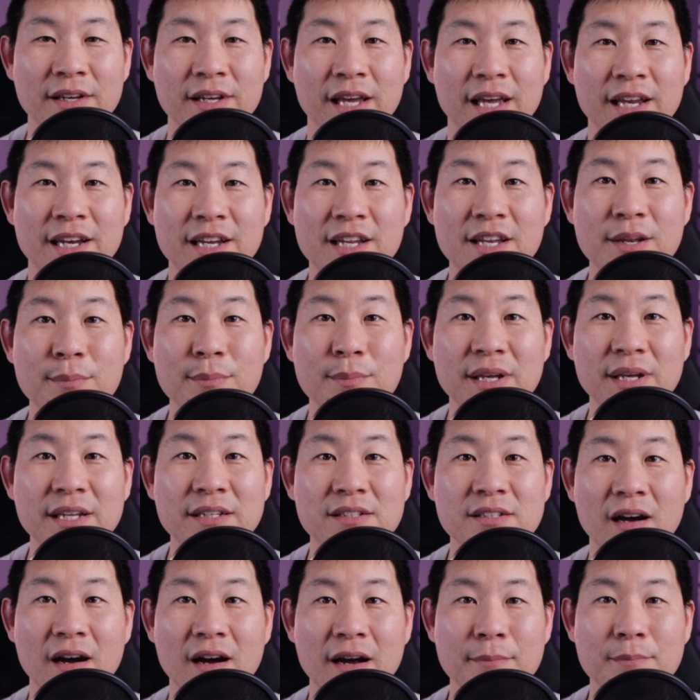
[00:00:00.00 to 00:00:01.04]
And in the
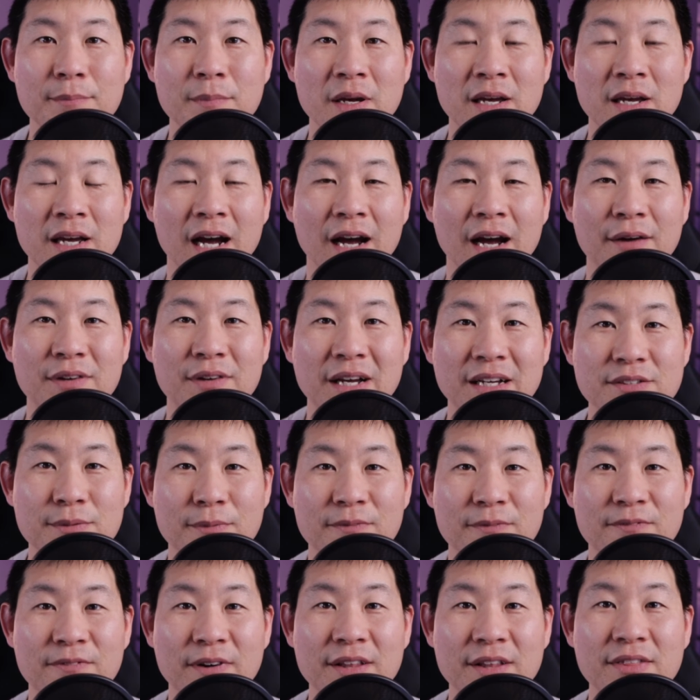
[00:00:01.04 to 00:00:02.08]
meantime, I've got some
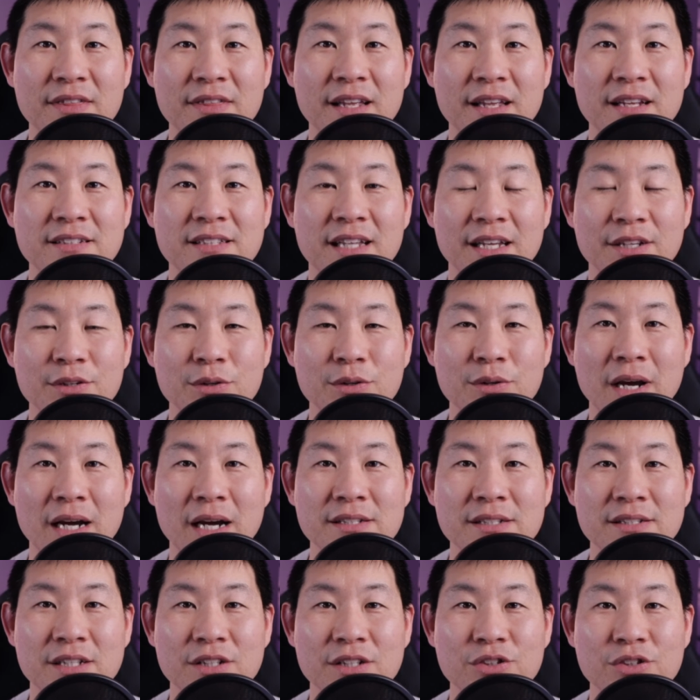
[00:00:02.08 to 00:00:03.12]
fun things that you
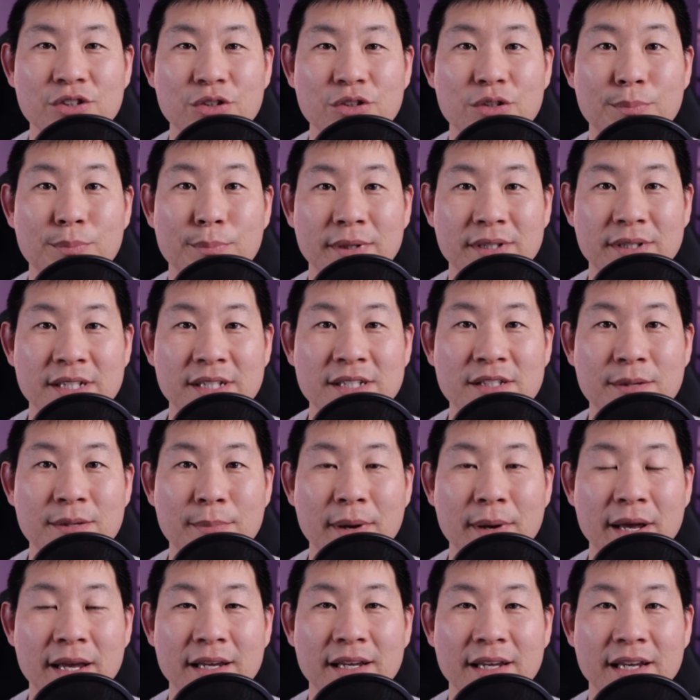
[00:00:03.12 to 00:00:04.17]
guys can do to
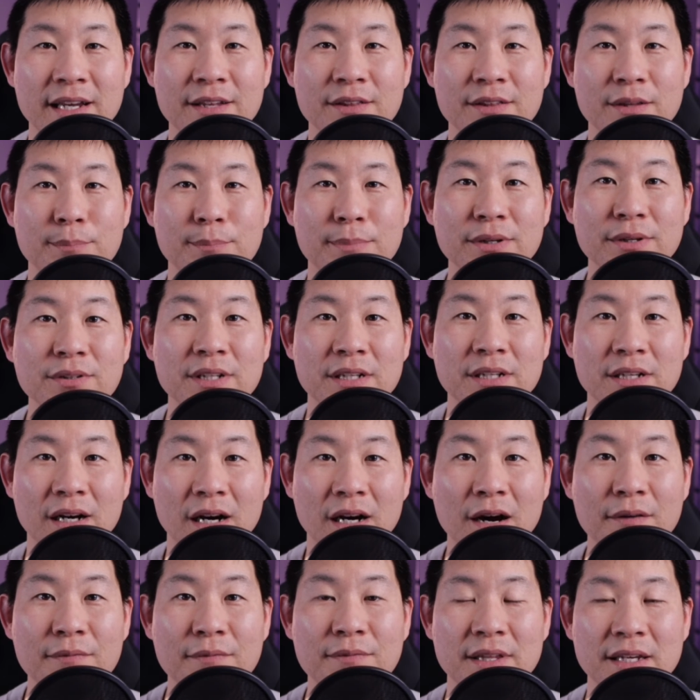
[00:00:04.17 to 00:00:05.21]
participate in the building
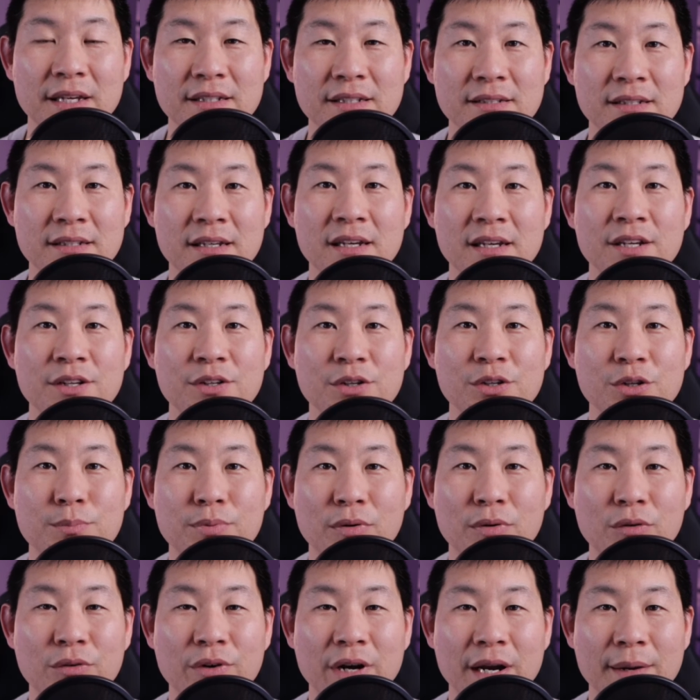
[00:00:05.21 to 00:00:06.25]
of this new
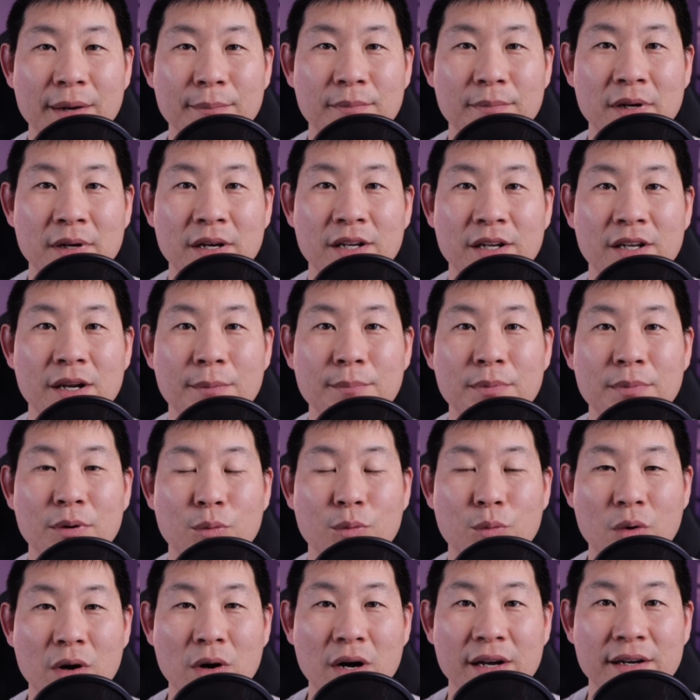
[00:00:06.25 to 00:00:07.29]
program. Number
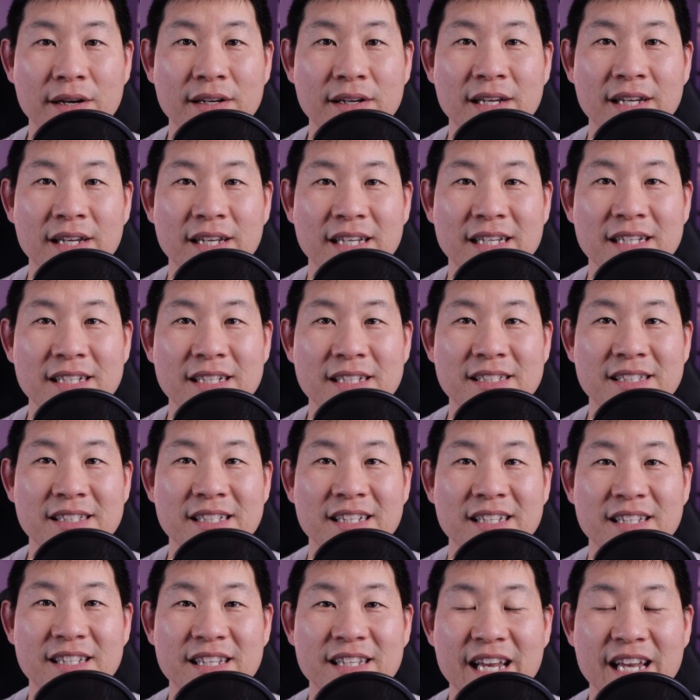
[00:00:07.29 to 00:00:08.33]
one is
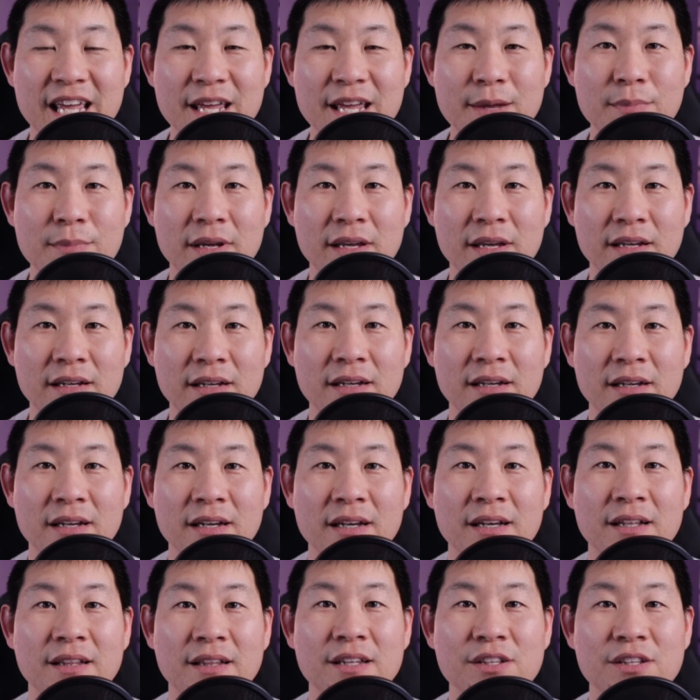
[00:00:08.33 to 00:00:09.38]
naming
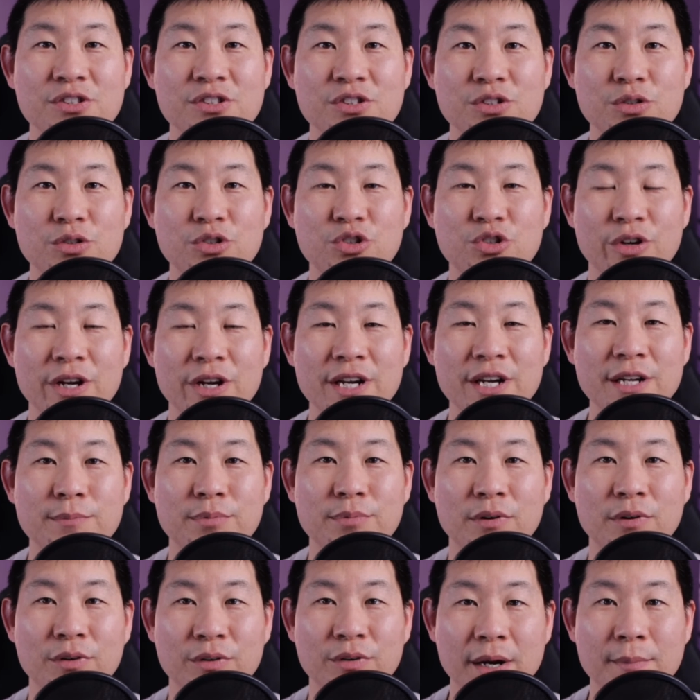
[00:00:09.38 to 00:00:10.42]
this new training
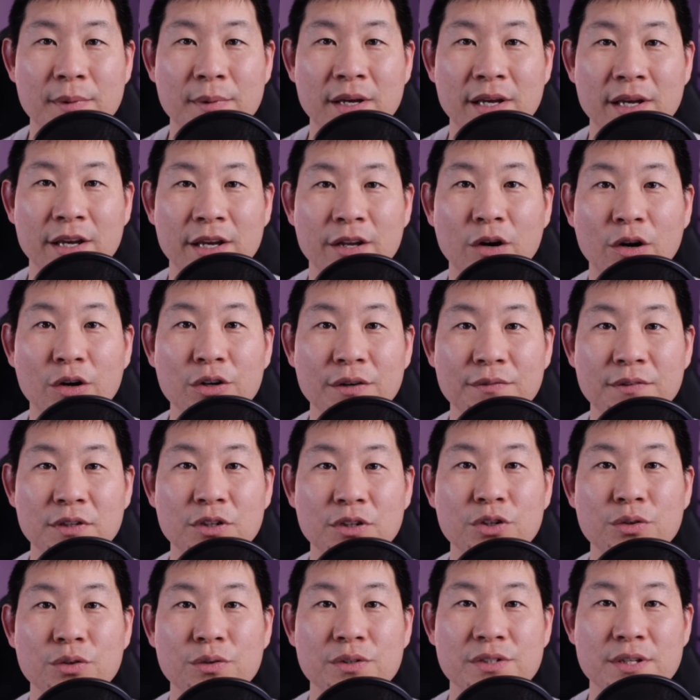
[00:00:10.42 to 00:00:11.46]
program, and all you have to
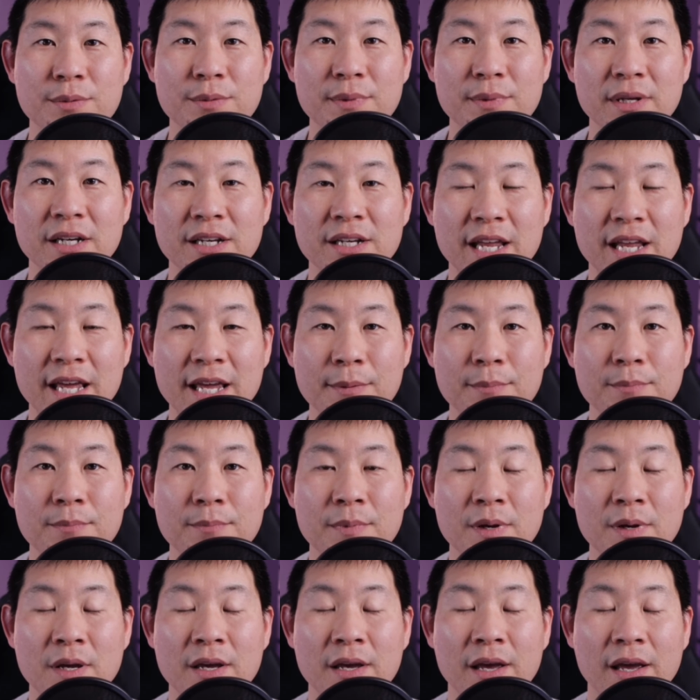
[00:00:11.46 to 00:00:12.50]
do is submit a name,
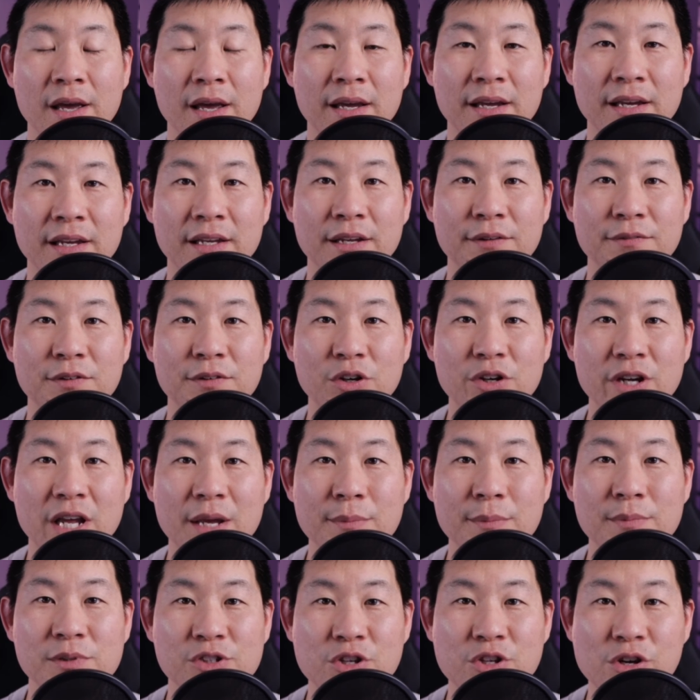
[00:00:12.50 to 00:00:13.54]
and if your name
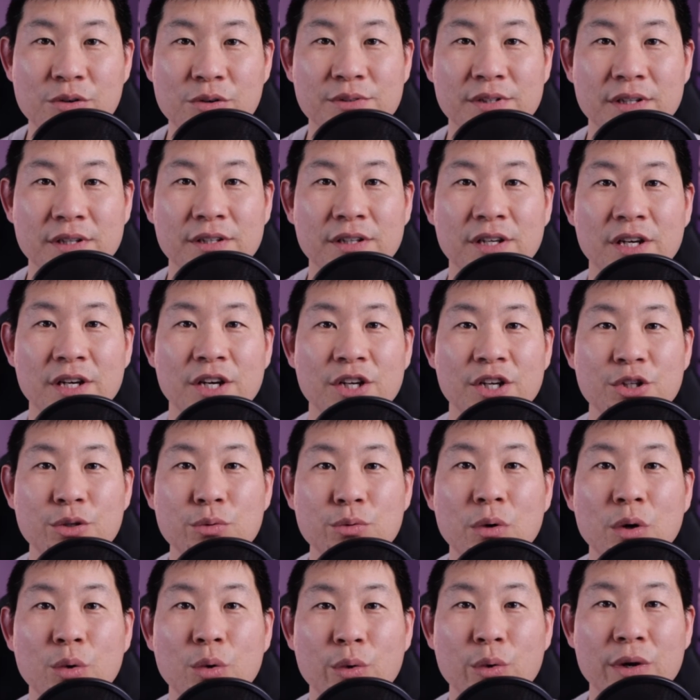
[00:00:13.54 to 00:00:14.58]
is chosen, you
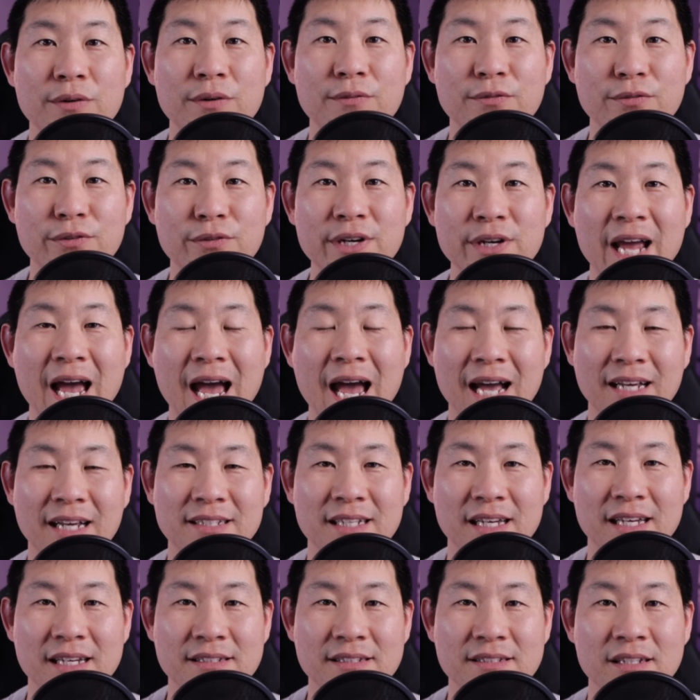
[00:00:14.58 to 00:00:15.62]
will win free
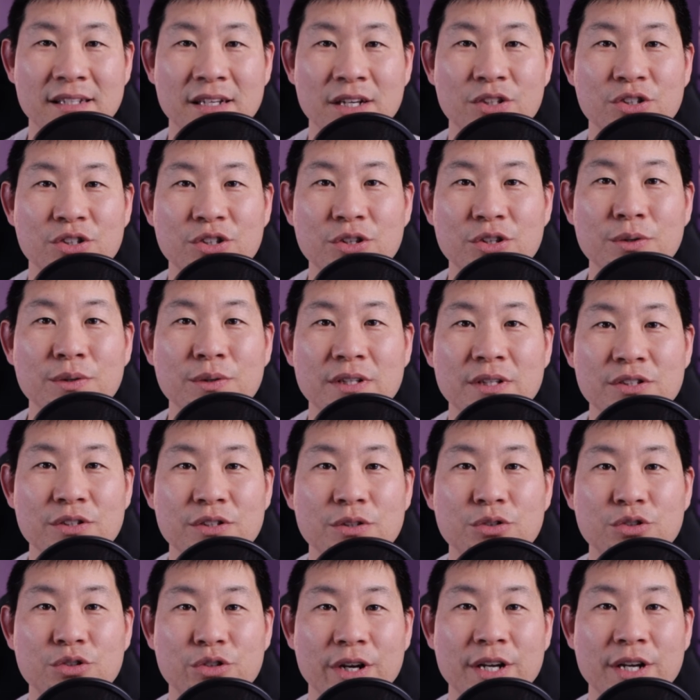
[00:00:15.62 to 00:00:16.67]
access to this new
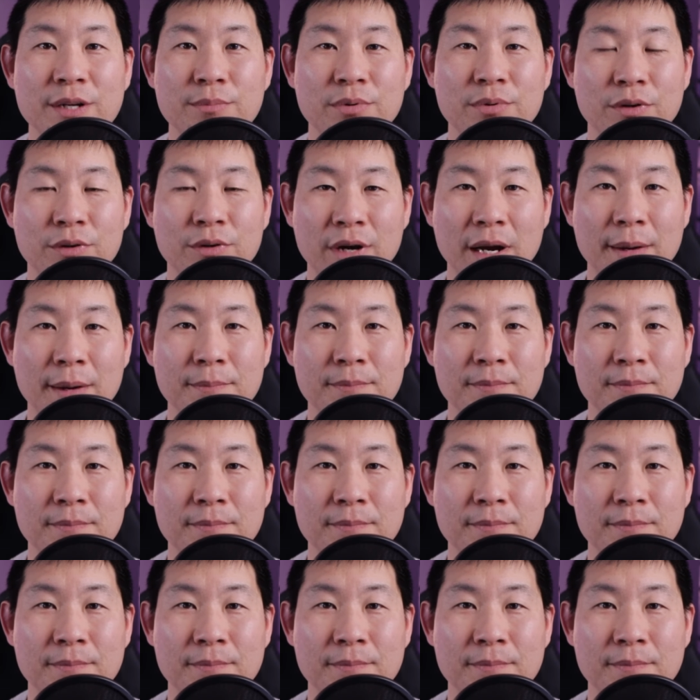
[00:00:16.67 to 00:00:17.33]
training program.